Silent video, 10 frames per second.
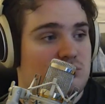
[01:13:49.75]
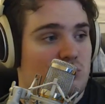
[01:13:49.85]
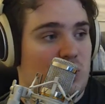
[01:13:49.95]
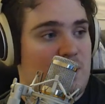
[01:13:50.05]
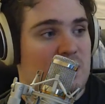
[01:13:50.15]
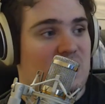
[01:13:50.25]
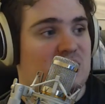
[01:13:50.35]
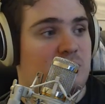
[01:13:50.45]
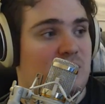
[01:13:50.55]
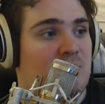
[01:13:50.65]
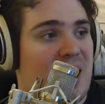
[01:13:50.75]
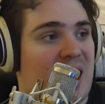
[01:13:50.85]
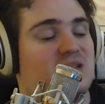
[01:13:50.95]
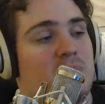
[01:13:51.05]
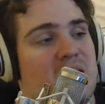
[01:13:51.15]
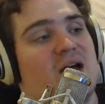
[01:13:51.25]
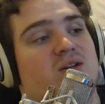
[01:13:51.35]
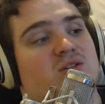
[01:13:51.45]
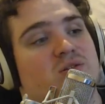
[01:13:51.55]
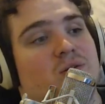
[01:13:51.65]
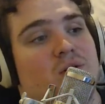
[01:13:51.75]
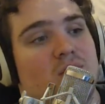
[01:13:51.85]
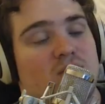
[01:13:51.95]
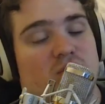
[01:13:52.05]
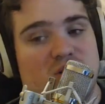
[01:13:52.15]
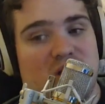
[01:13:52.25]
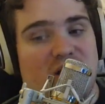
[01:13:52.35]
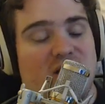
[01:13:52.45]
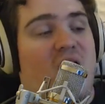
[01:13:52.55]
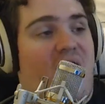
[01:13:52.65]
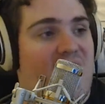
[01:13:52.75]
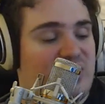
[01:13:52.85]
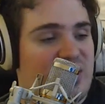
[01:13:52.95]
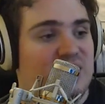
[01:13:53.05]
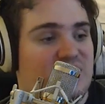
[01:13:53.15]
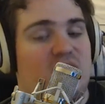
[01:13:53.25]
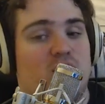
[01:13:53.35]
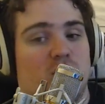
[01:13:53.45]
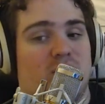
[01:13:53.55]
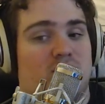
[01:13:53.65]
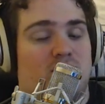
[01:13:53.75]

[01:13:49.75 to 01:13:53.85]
repeats, but back-to-backs for TI. I think that they can do it.